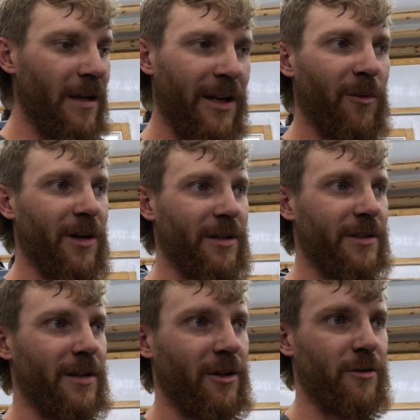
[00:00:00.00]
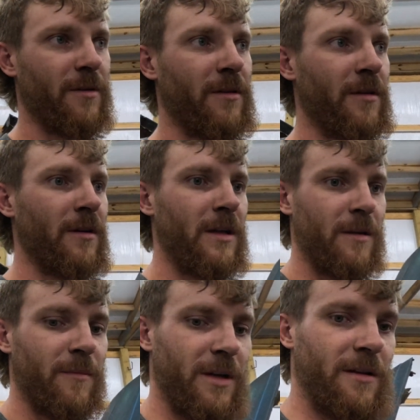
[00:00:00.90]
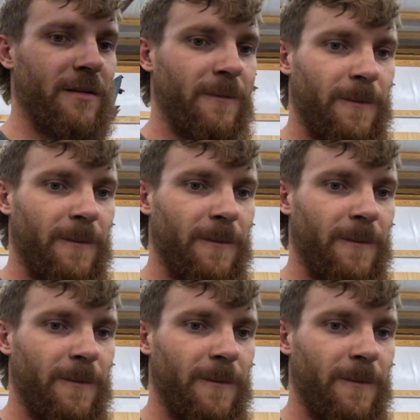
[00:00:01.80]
and it worked good too. But